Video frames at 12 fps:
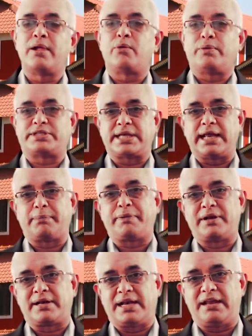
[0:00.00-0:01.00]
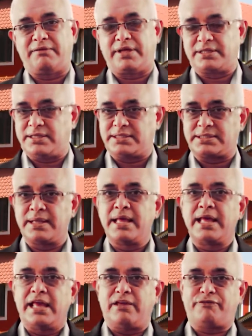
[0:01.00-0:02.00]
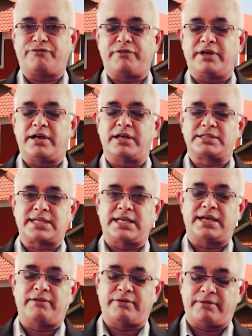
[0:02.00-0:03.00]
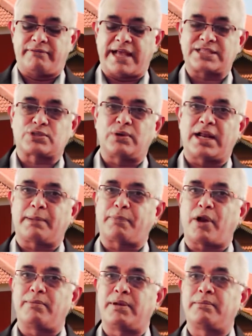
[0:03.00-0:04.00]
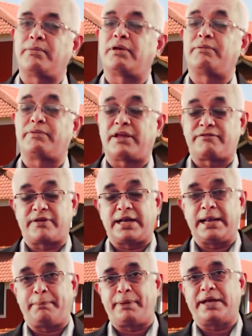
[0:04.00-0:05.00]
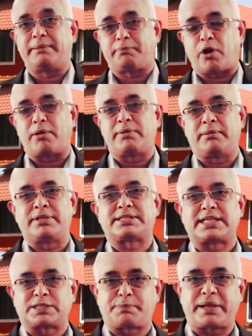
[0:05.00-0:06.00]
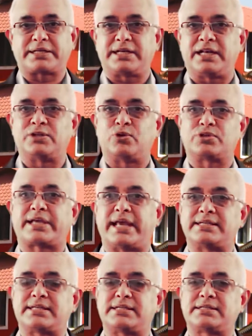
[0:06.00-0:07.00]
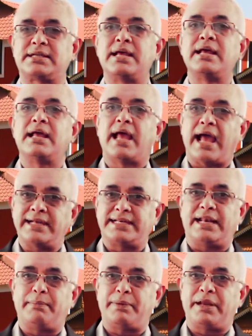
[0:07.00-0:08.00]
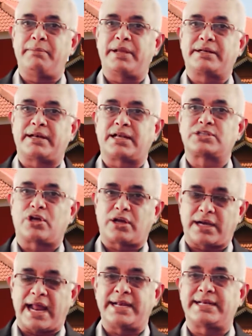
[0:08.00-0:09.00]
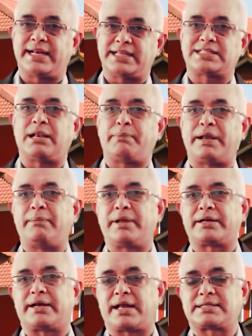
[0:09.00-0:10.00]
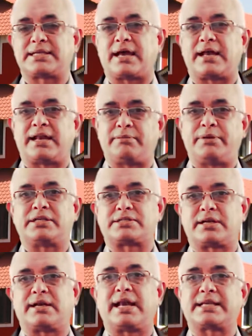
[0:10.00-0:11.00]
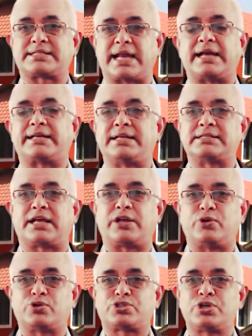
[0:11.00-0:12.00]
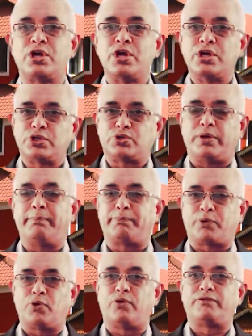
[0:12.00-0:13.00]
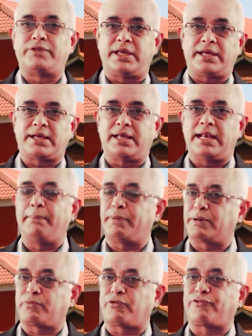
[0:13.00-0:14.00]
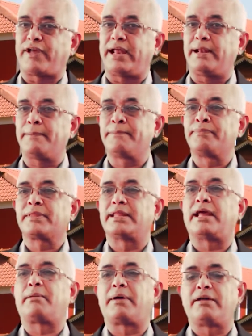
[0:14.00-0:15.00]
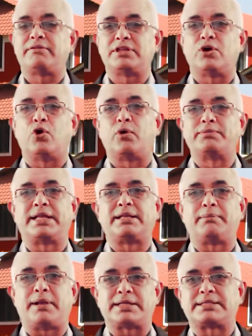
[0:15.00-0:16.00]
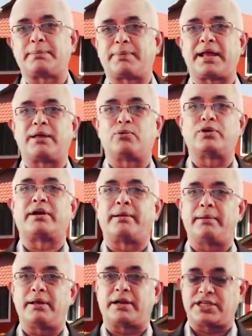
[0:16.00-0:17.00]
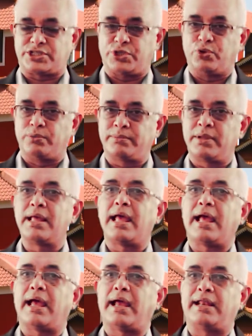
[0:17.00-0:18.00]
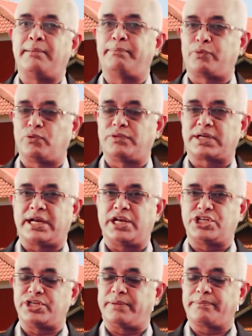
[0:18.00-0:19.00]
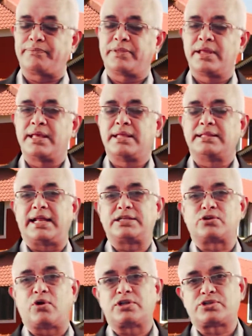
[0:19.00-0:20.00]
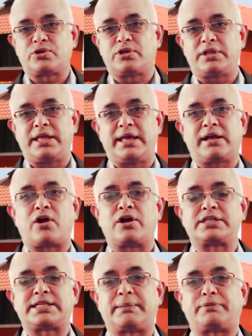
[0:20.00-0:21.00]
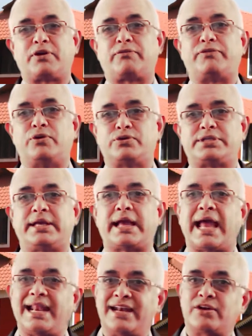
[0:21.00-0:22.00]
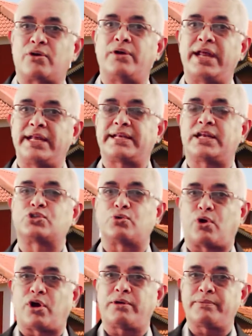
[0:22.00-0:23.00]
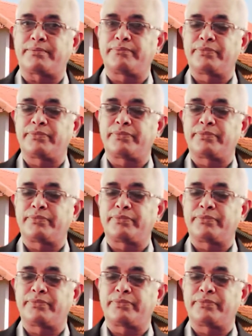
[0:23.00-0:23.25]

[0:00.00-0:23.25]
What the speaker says: which help in relieving this. If a vascular problem, if a lipid problem is suspected in those cases, anti-lipidemic drugs or anti-dyslipidemic drugs are administered, like statins are used to improve the lipid profile, thereby with the hope that the blood supply would resume and improve the condition. There is also the concept of using alendronate and so on,